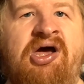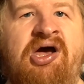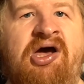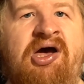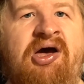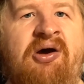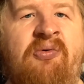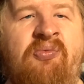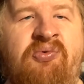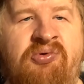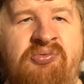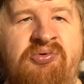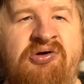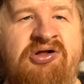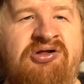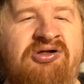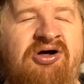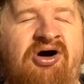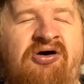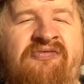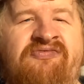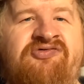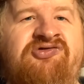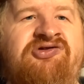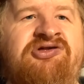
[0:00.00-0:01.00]
Uh, we
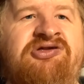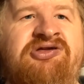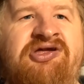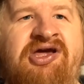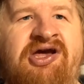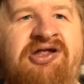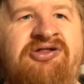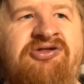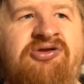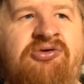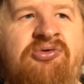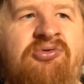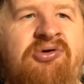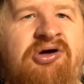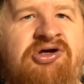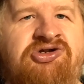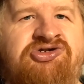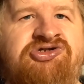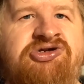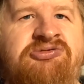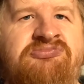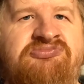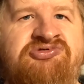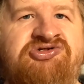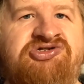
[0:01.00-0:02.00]
will obviously get to know it
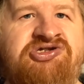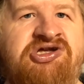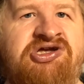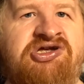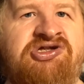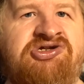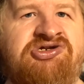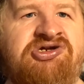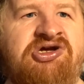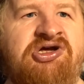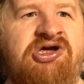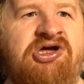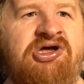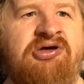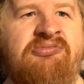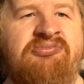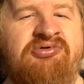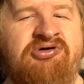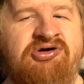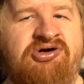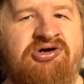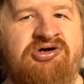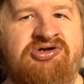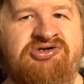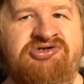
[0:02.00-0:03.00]
at some stage
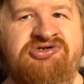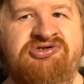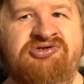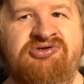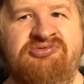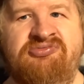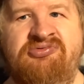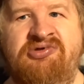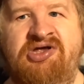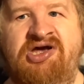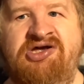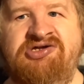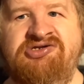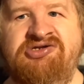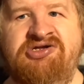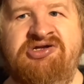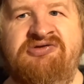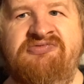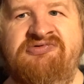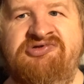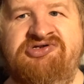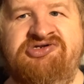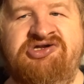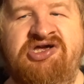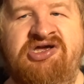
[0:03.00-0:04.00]
because let
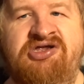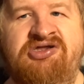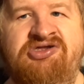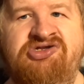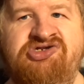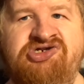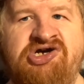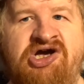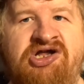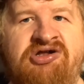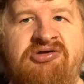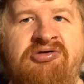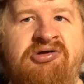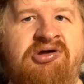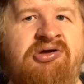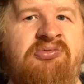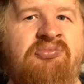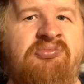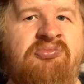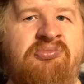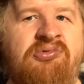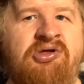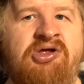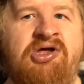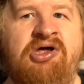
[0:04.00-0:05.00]
even say in
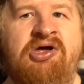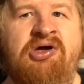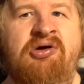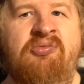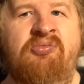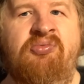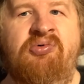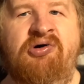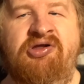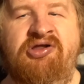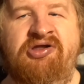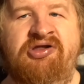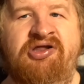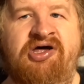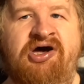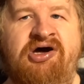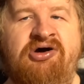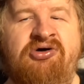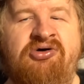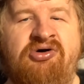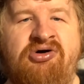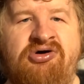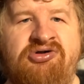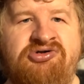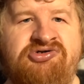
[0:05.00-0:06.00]
January whether
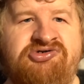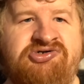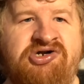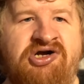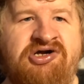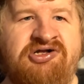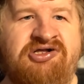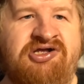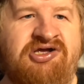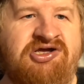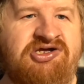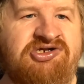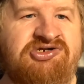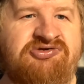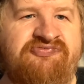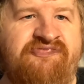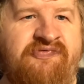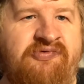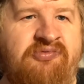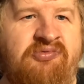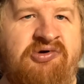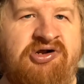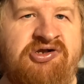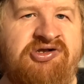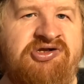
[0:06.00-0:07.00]
that contract is
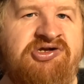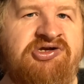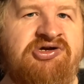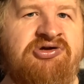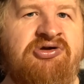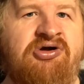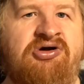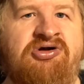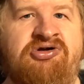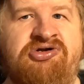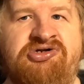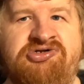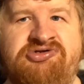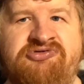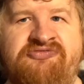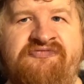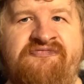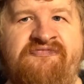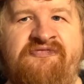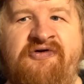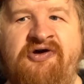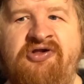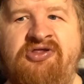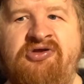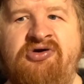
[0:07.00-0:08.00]
for one year or it's
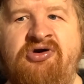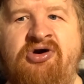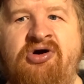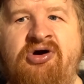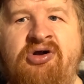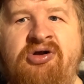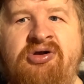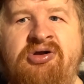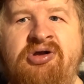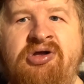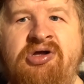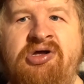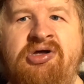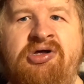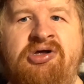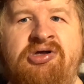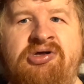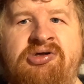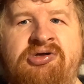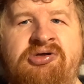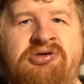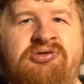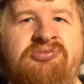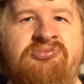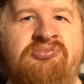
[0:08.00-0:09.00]
further on,
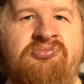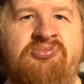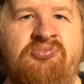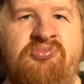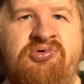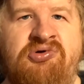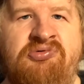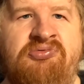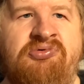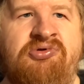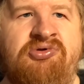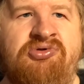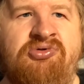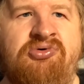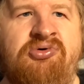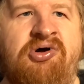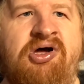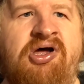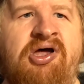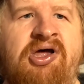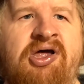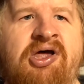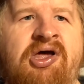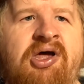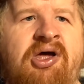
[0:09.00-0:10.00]
we will know
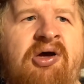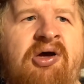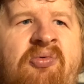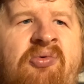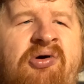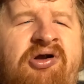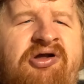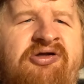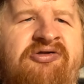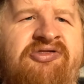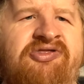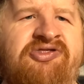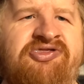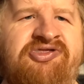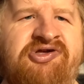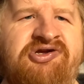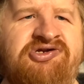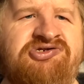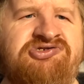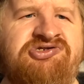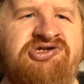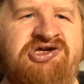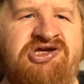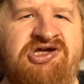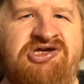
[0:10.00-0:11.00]
it one of the
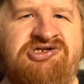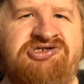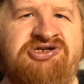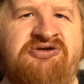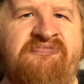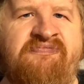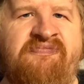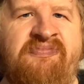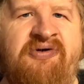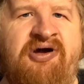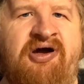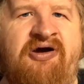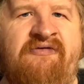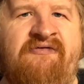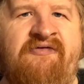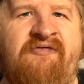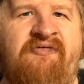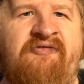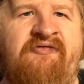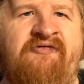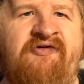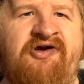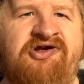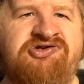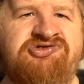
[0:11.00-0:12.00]
things he is a, a
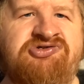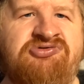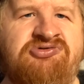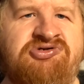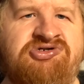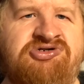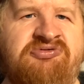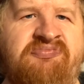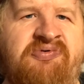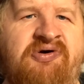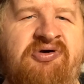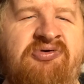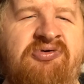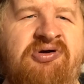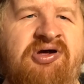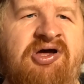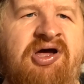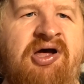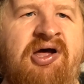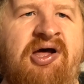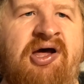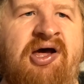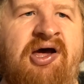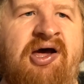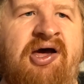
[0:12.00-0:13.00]
professional is about,
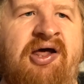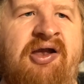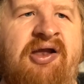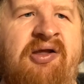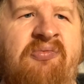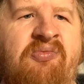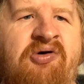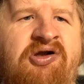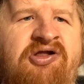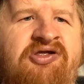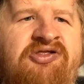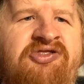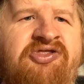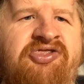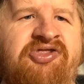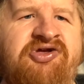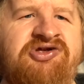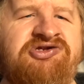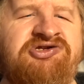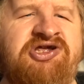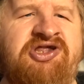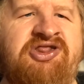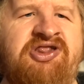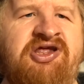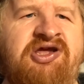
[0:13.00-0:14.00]
uh, and uh, one of the
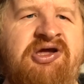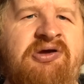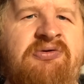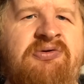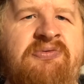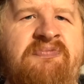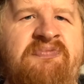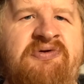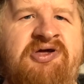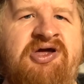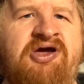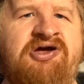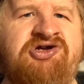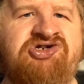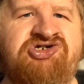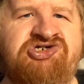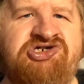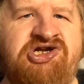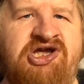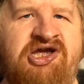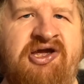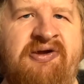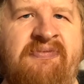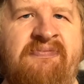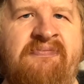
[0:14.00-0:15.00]
things I think it would be a
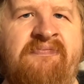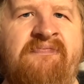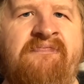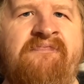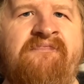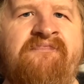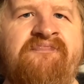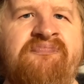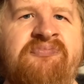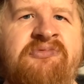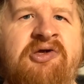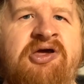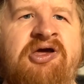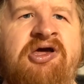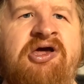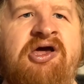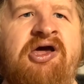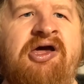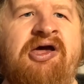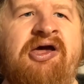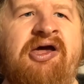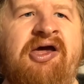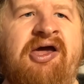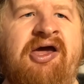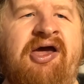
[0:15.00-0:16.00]
shame
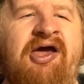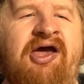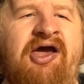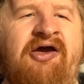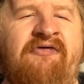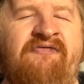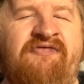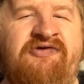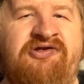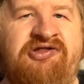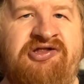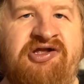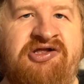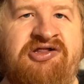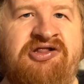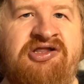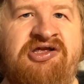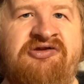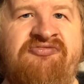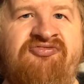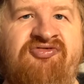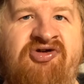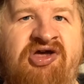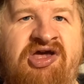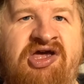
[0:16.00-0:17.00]
if he did
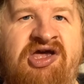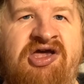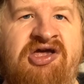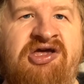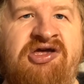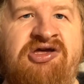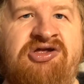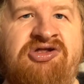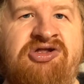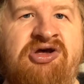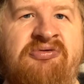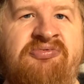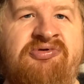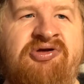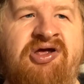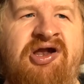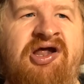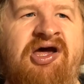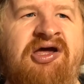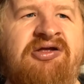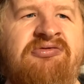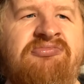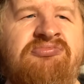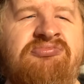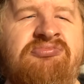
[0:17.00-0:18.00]
leave AEW,
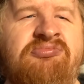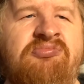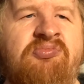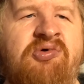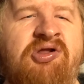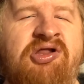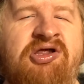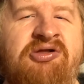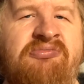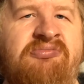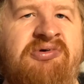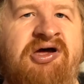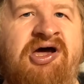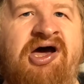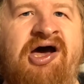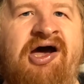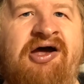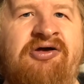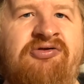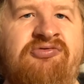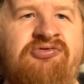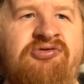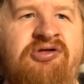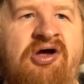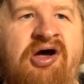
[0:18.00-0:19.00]
and I will admit
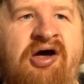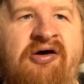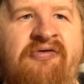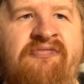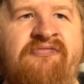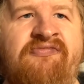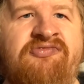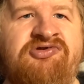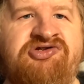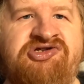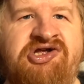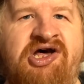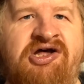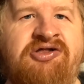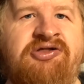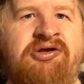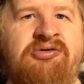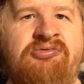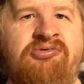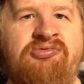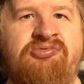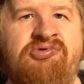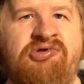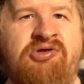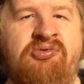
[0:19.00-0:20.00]
I haven't sat
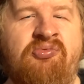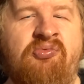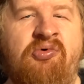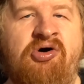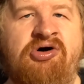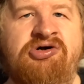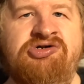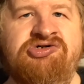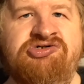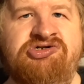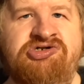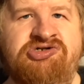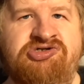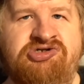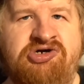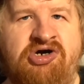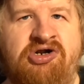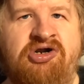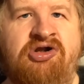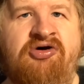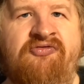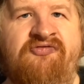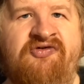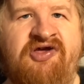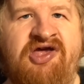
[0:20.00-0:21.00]
down and really watched a
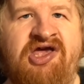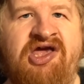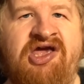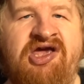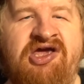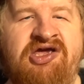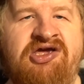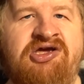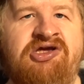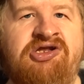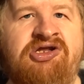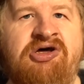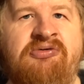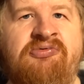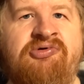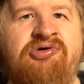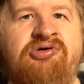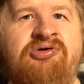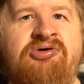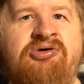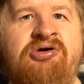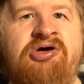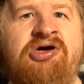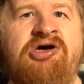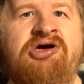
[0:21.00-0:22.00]
ton of
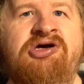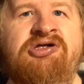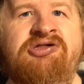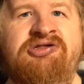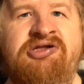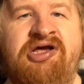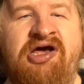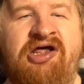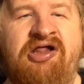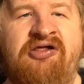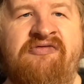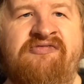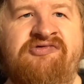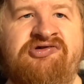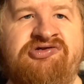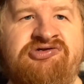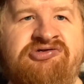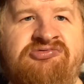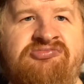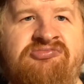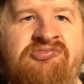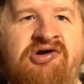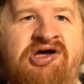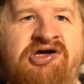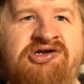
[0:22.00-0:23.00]
AEW
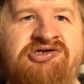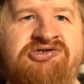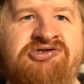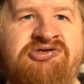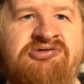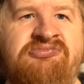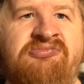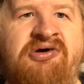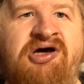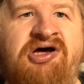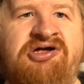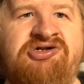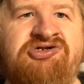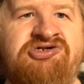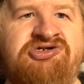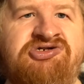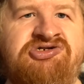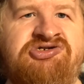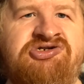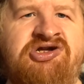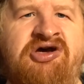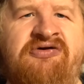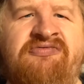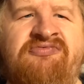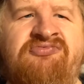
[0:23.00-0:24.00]
television wrestling
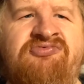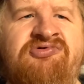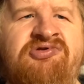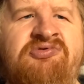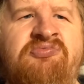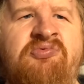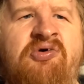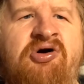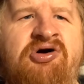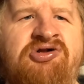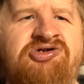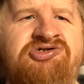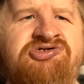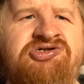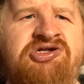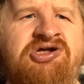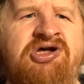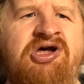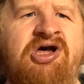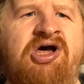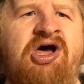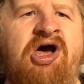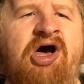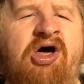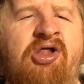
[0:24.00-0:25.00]
matches. I haven't really watched
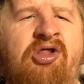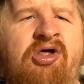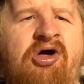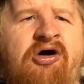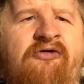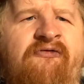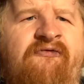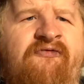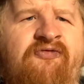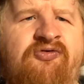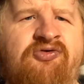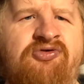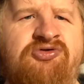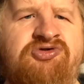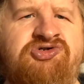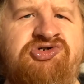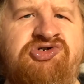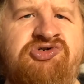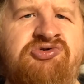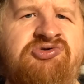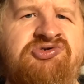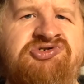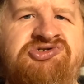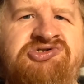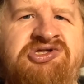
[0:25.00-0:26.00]
a lot of full
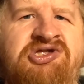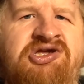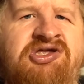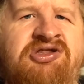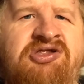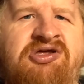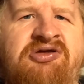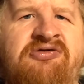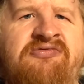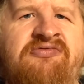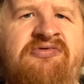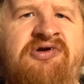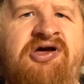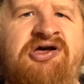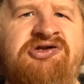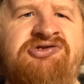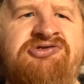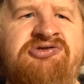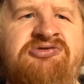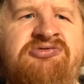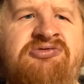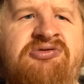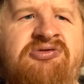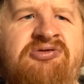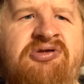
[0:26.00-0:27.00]
shows lately in
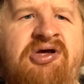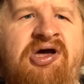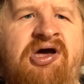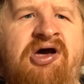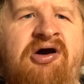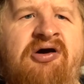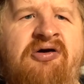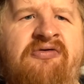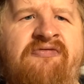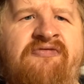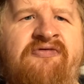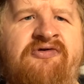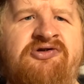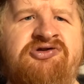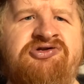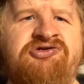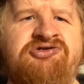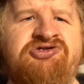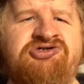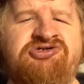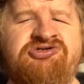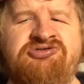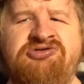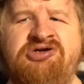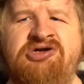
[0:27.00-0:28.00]
wrestling, uh,
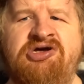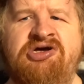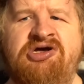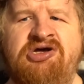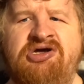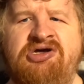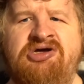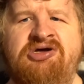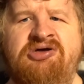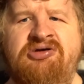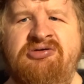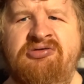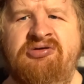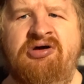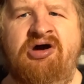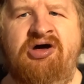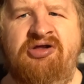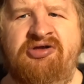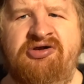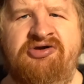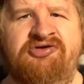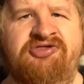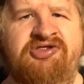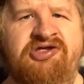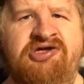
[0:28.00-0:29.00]
unfortunately, just
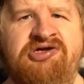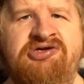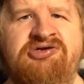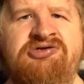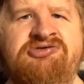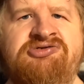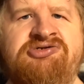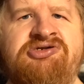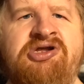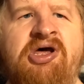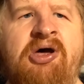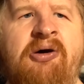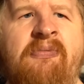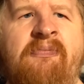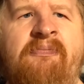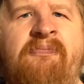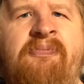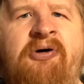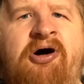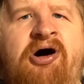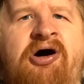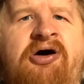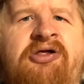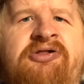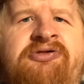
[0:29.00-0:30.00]
other things.
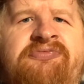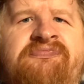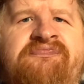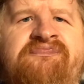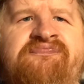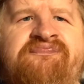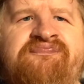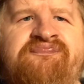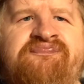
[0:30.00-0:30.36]
But